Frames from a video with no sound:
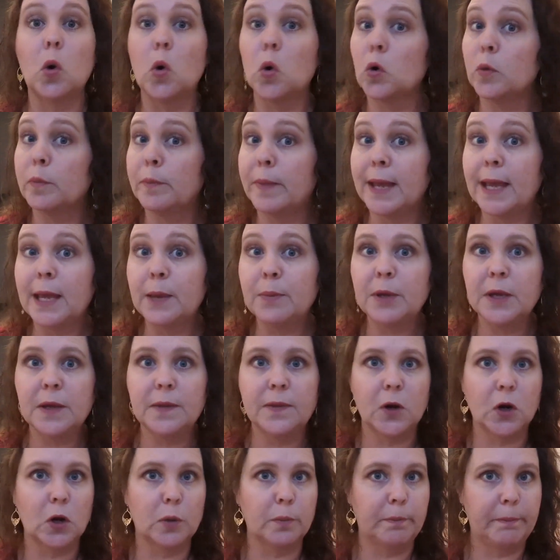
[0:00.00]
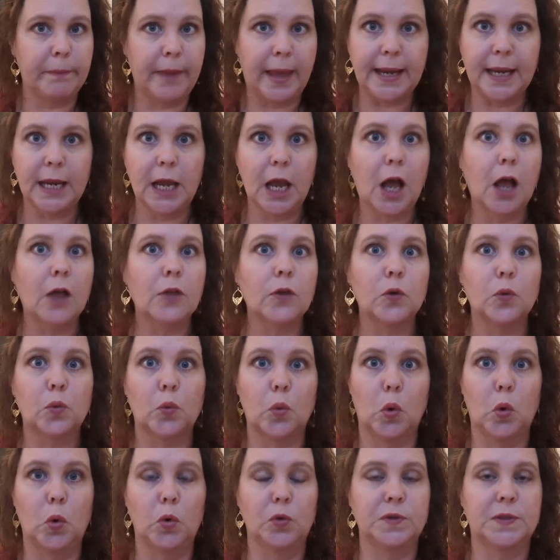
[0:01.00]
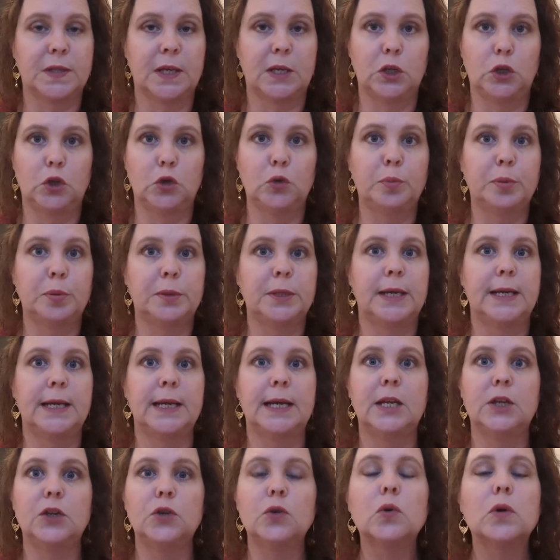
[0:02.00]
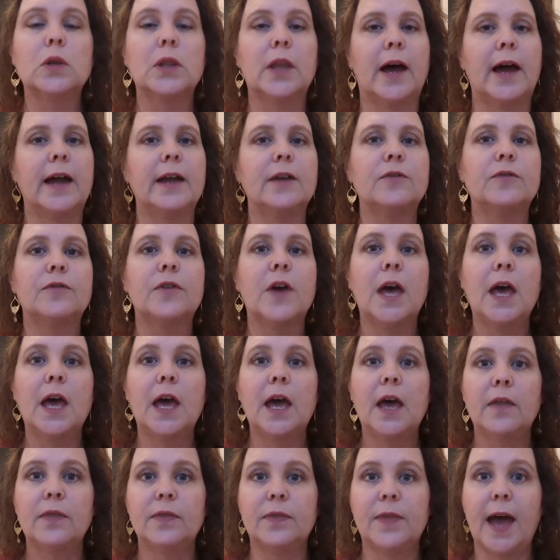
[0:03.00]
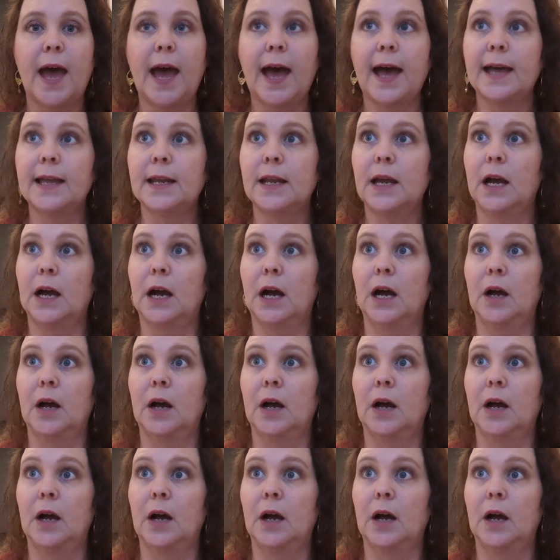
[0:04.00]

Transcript: or maybe there are many other roles that you play in your life that